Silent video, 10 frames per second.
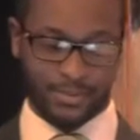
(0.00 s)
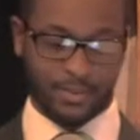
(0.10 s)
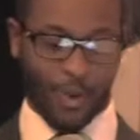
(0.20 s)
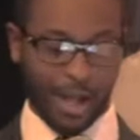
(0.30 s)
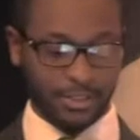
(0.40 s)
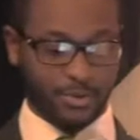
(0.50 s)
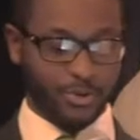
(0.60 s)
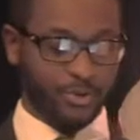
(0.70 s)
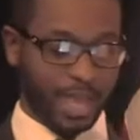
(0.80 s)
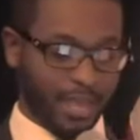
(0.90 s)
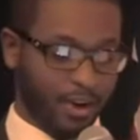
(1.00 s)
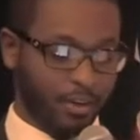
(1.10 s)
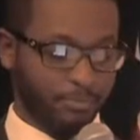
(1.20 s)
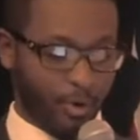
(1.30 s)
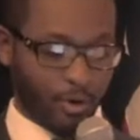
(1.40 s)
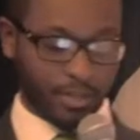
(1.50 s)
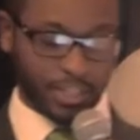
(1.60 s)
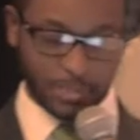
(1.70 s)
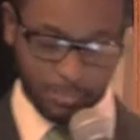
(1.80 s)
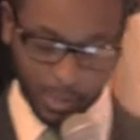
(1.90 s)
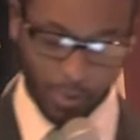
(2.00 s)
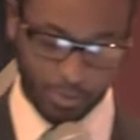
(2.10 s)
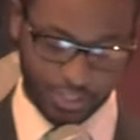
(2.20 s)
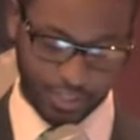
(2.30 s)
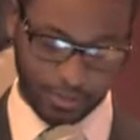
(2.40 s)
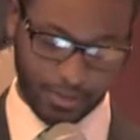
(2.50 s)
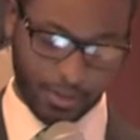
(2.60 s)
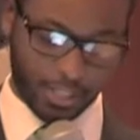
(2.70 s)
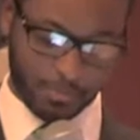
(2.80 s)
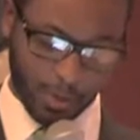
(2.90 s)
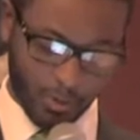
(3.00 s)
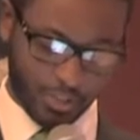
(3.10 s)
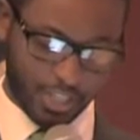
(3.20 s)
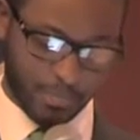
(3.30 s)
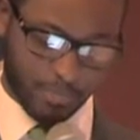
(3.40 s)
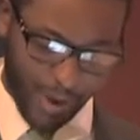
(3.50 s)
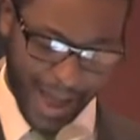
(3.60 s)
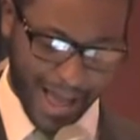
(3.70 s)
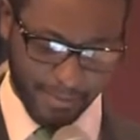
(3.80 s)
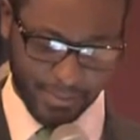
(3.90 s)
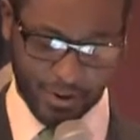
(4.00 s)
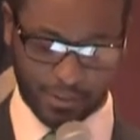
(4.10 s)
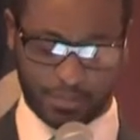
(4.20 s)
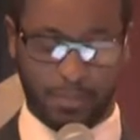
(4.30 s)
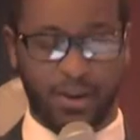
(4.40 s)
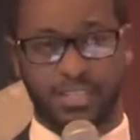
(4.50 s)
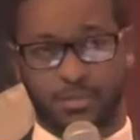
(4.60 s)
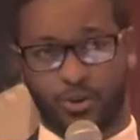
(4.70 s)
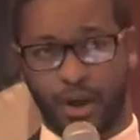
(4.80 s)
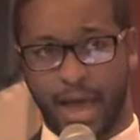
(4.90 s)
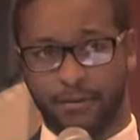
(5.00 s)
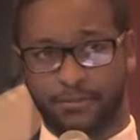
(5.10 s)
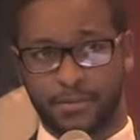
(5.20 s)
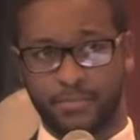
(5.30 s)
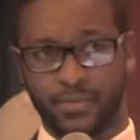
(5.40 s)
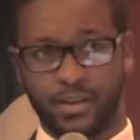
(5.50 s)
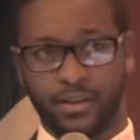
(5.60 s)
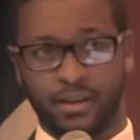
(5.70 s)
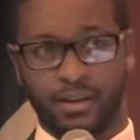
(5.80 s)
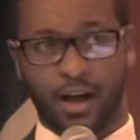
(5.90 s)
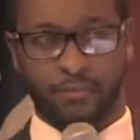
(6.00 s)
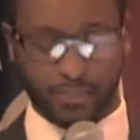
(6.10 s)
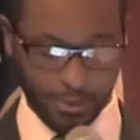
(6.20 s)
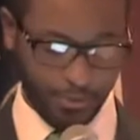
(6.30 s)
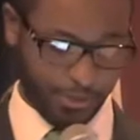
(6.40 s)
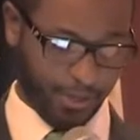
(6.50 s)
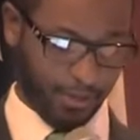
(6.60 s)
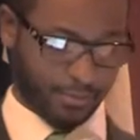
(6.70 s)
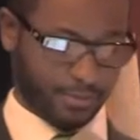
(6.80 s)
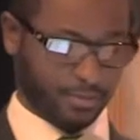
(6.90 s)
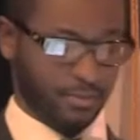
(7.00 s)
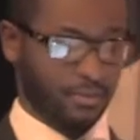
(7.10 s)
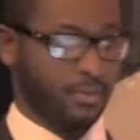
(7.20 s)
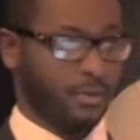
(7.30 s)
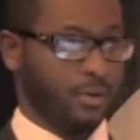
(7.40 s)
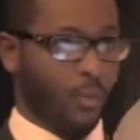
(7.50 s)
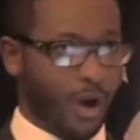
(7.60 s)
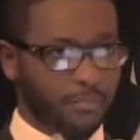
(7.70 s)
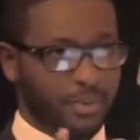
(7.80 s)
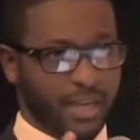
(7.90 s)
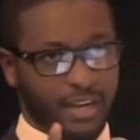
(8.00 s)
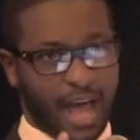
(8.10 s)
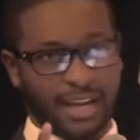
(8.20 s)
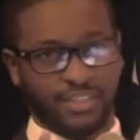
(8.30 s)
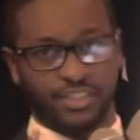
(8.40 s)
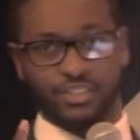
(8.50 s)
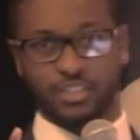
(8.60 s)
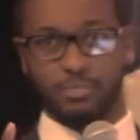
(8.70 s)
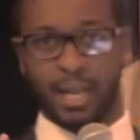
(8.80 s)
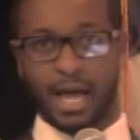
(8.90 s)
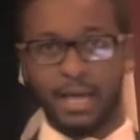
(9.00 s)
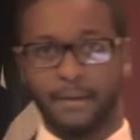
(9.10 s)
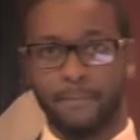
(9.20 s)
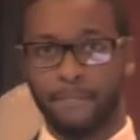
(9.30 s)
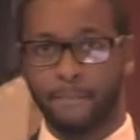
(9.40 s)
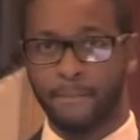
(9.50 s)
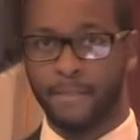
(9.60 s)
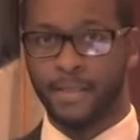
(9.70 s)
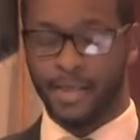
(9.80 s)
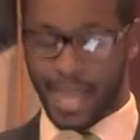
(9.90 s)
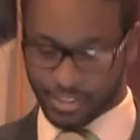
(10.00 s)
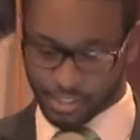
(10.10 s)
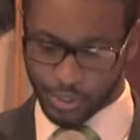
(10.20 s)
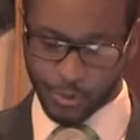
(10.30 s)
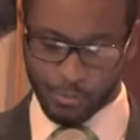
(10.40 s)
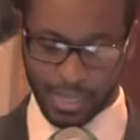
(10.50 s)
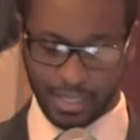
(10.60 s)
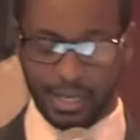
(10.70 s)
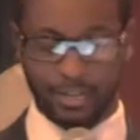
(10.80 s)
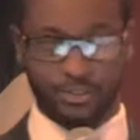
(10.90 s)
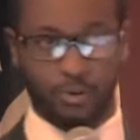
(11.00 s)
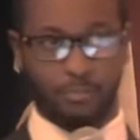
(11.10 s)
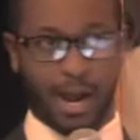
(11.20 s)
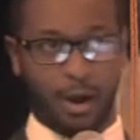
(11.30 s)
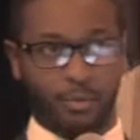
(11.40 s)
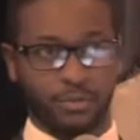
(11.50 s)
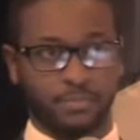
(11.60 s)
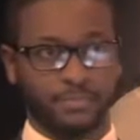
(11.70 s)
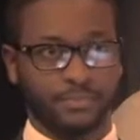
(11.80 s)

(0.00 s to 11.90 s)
While en route, an onboard explosion deprived their spacecraft of two things, one being an oxygen supply, and two being electrical power.